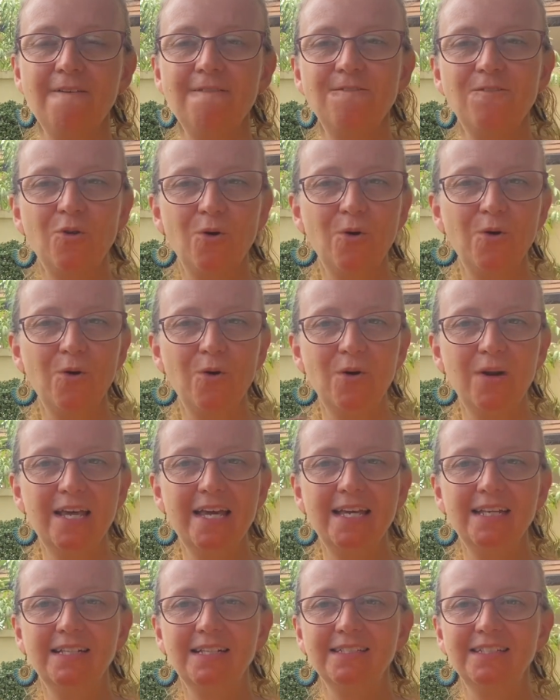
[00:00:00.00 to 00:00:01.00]
Four
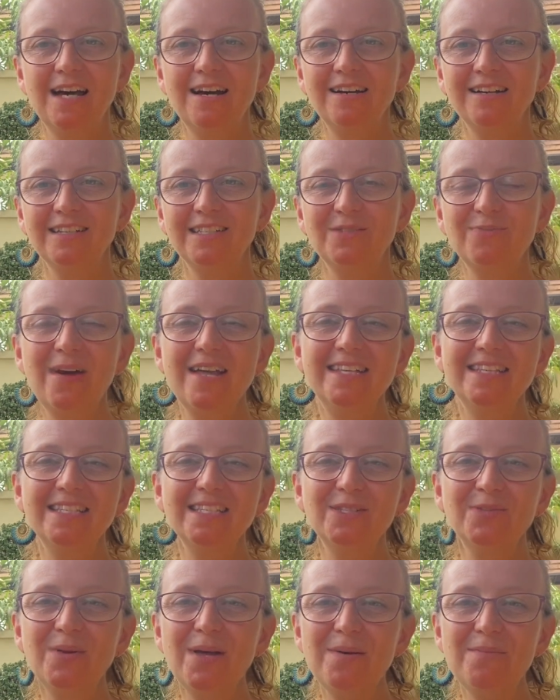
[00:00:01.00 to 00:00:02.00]
little ducks went
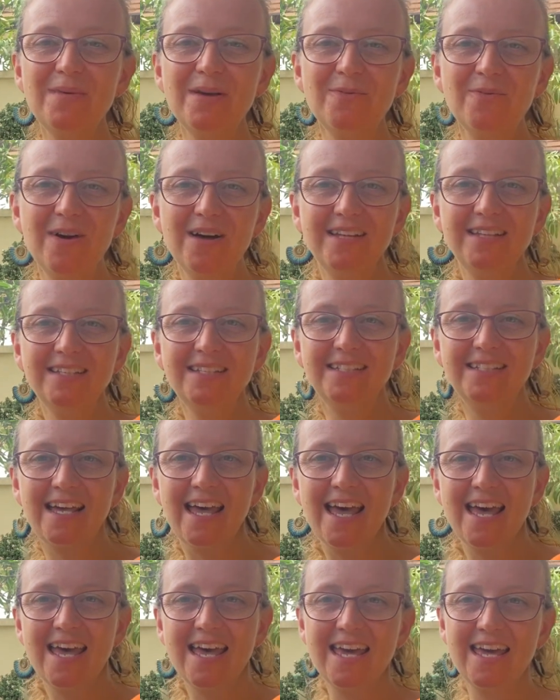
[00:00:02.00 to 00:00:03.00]
swimming one
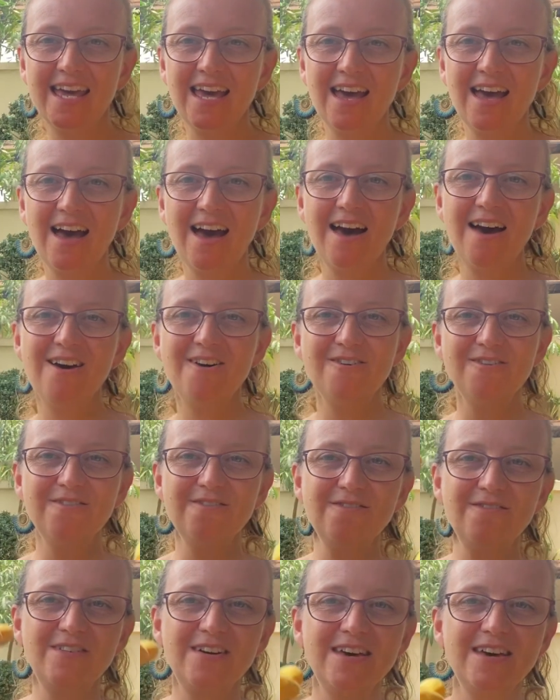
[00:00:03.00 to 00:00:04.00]
day,
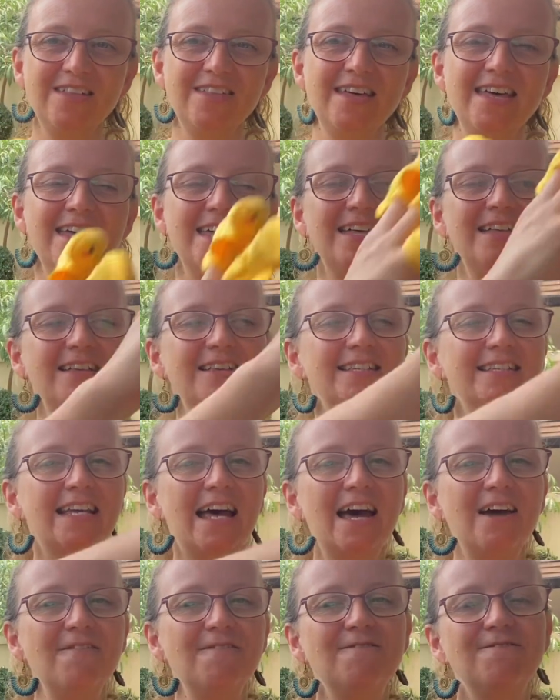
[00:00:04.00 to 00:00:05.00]
over the hills
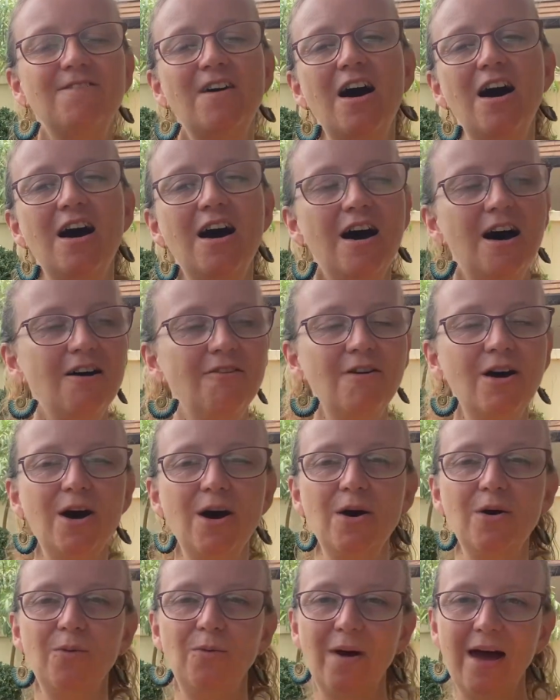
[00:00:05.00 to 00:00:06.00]
and far
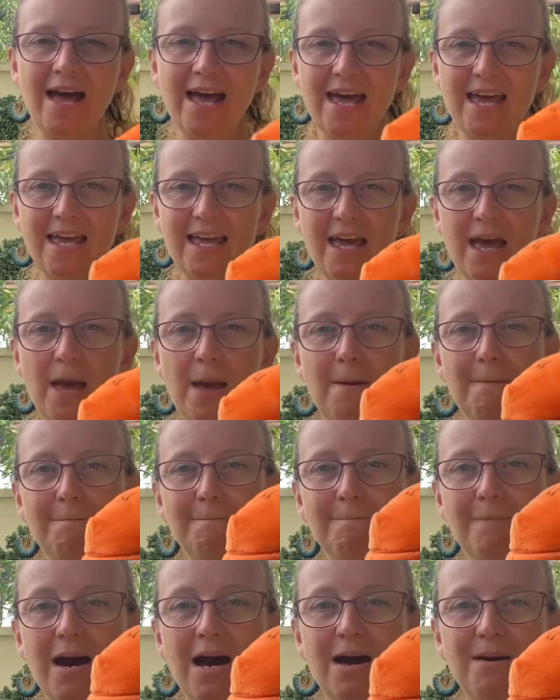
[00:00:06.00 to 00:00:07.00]
away.
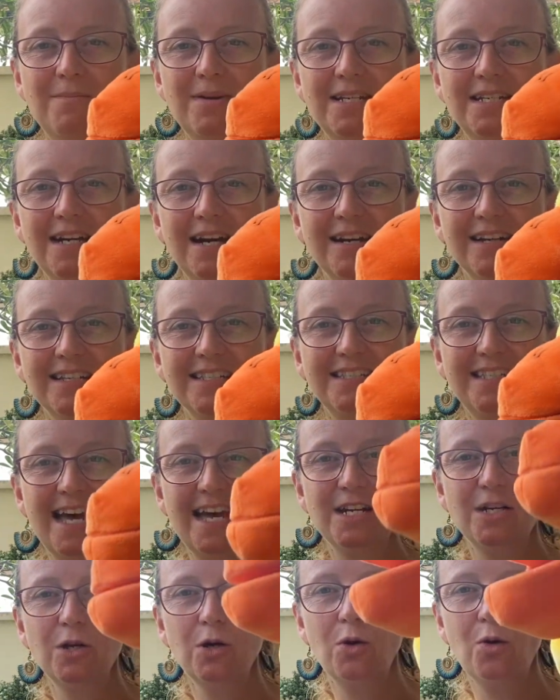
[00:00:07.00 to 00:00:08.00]
Mummy duck
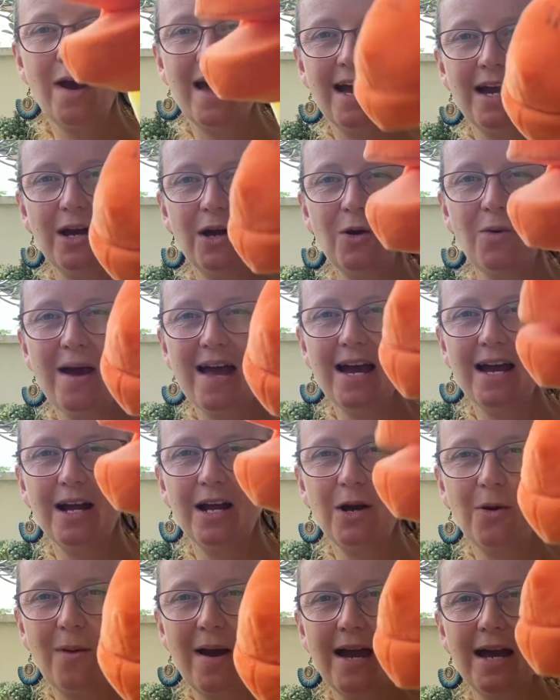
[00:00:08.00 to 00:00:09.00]
said quack, quack,
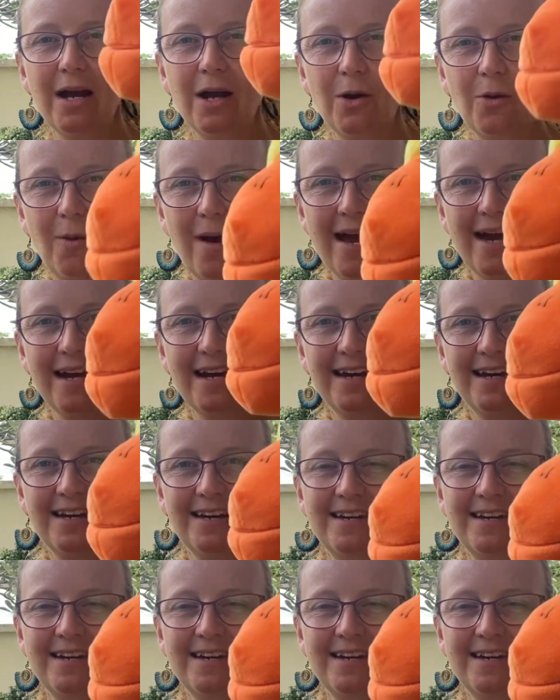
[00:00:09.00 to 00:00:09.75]
quack, quack.